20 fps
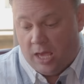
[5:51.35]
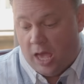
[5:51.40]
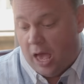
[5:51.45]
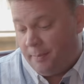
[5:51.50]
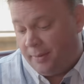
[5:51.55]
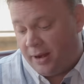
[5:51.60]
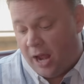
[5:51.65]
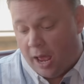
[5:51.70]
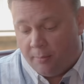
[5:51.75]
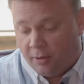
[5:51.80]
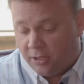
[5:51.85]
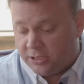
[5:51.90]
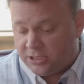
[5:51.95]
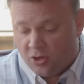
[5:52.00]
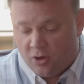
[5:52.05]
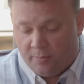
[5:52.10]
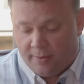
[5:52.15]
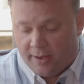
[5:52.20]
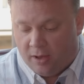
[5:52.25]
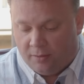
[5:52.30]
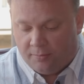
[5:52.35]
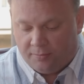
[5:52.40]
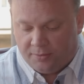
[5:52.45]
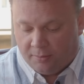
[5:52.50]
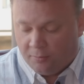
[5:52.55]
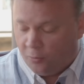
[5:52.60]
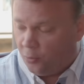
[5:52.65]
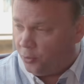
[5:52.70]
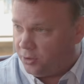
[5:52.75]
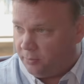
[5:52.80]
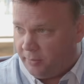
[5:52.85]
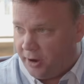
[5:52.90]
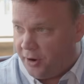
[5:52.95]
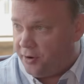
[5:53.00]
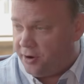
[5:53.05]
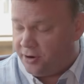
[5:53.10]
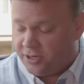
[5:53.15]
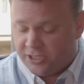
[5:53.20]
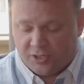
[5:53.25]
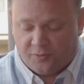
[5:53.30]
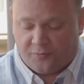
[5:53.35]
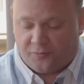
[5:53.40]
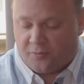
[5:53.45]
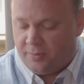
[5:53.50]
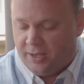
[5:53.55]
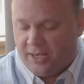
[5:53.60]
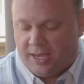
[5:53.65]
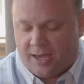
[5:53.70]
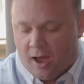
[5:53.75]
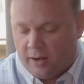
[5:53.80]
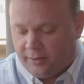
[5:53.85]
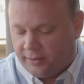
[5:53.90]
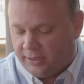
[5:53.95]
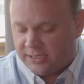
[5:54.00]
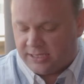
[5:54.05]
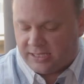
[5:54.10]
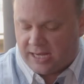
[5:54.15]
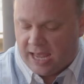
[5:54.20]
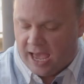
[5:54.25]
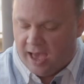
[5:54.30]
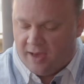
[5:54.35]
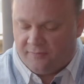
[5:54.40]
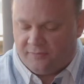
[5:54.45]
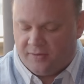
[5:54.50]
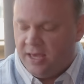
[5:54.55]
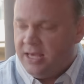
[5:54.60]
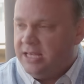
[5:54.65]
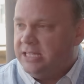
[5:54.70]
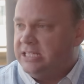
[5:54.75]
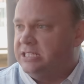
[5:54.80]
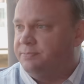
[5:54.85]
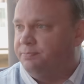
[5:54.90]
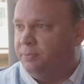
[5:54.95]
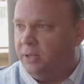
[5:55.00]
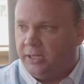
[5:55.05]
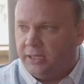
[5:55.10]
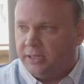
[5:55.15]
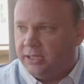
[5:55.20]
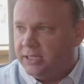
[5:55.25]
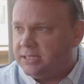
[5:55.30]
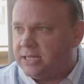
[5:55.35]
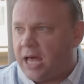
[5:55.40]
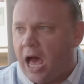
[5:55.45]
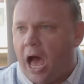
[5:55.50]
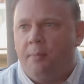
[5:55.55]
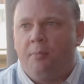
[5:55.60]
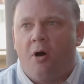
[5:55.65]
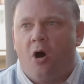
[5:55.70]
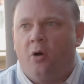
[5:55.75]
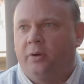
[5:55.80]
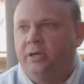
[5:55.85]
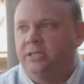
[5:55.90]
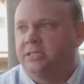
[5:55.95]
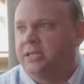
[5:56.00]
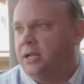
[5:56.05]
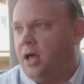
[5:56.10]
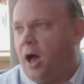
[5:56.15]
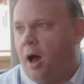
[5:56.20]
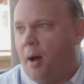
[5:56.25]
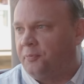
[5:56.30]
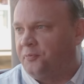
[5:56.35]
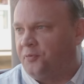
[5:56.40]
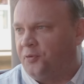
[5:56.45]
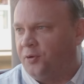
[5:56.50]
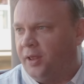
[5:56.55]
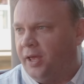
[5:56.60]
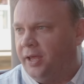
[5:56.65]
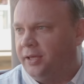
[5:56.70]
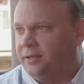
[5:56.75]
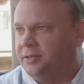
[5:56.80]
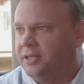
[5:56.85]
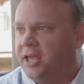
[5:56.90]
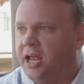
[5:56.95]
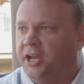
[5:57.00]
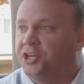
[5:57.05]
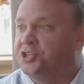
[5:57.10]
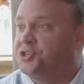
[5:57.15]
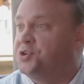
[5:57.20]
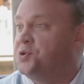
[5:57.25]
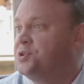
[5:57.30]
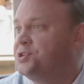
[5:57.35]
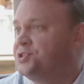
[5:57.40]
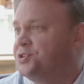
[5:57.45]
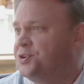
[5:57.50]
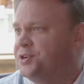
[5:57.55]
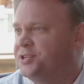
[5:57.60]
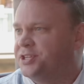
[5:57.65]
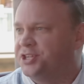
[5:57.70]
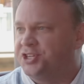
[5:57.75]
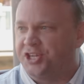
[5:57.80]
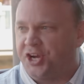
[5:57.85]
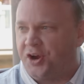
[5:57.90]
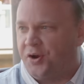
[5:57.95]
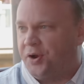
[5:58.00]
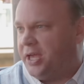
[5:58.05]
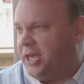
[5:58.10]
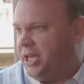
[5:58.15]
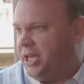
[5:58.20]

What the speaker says: Yeah, I mean, I'm also about the more the merrier, so for me, cutting this in half, splitting this, I'm always going to opt for like getting 2 desserts and sharing